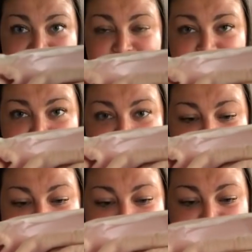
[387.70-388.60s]
Some pretty
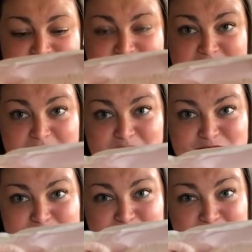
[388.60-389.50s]
colors,
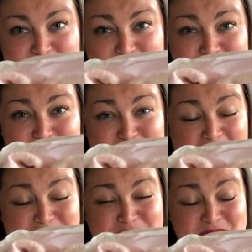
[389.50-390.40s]
some florals, which
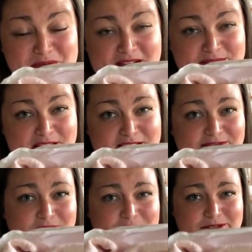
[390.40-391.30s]
I do have a lot
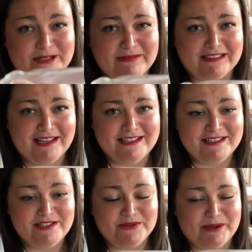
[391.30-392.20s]
of florals in my
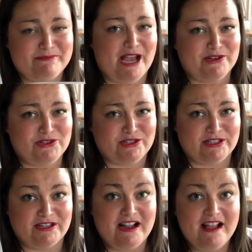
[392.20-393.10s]
closet, so I'm not
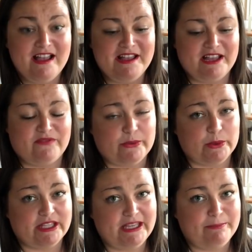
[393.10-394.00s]
sure if I
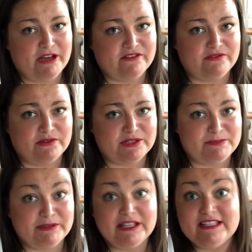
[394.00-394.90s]
will keep all the
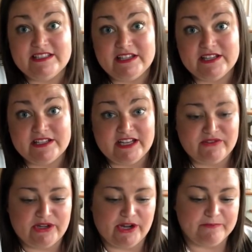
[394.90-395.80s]
florals, but let's see, because you
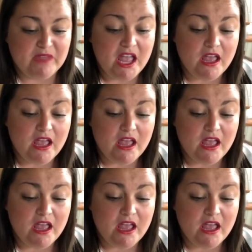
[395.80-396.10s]
never know.